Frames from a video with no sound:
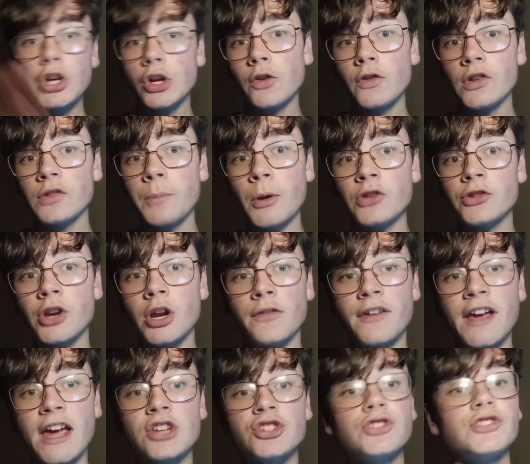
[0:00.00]
Turn on those post
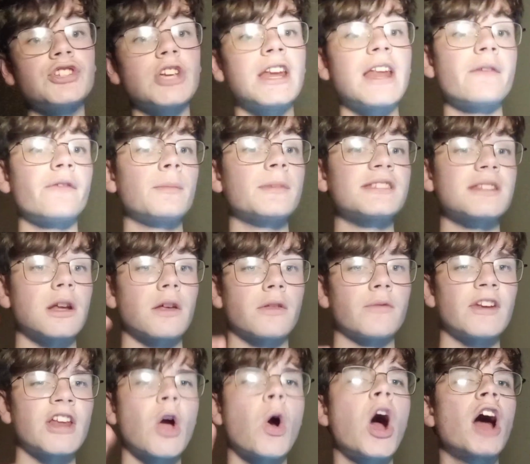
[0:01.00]
notifications so you never miss
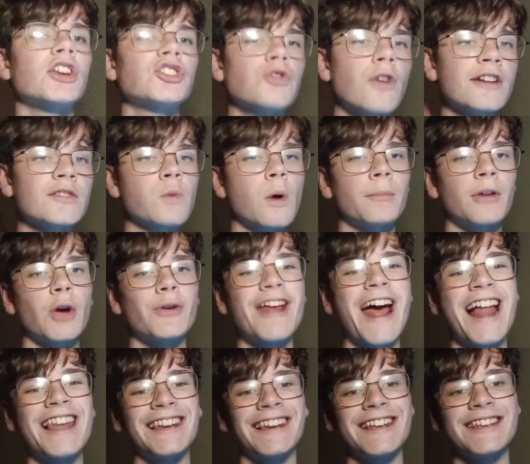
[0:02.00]
another video. I try to
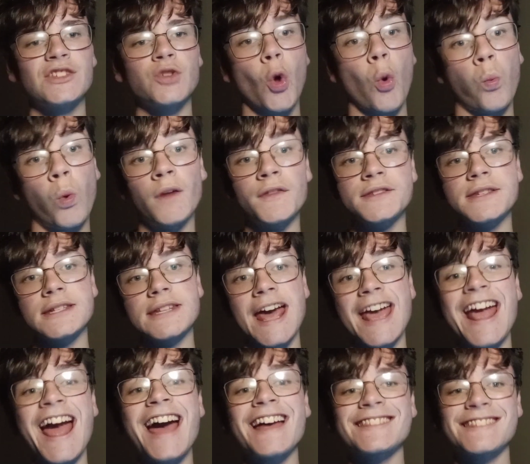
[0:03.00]
upload at least once a
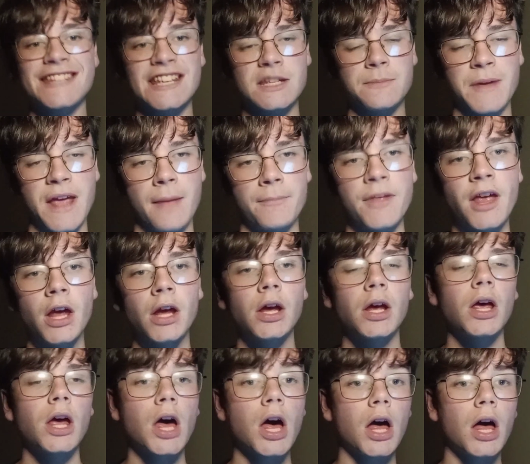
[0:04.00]
day at 6 PM
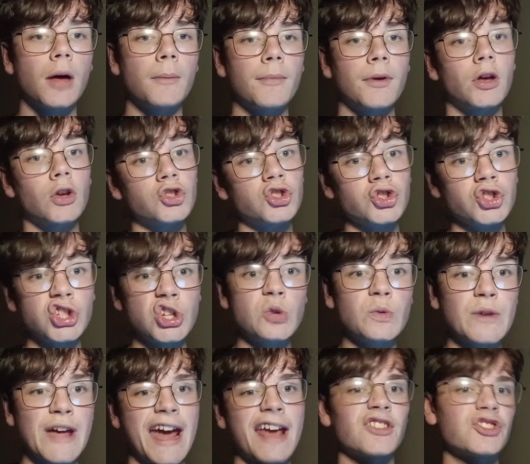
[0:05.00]

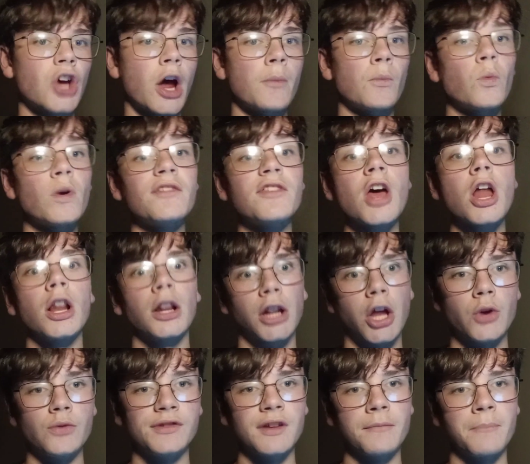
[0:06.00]
UK time with
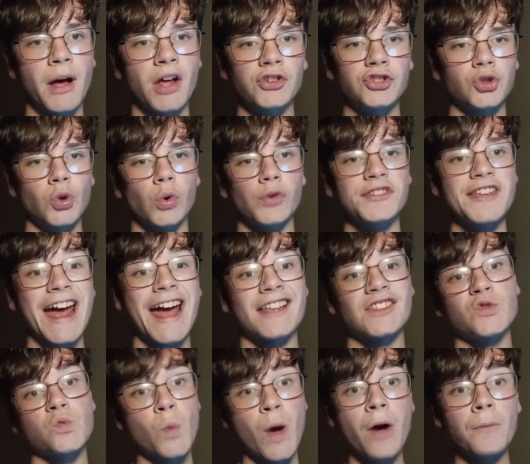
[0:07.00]
loads of bus shorts
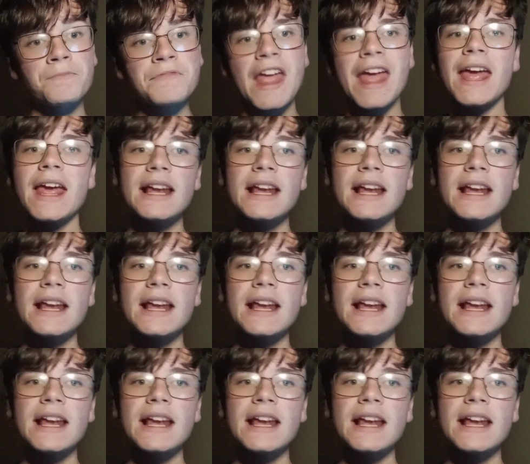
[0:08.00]
as well.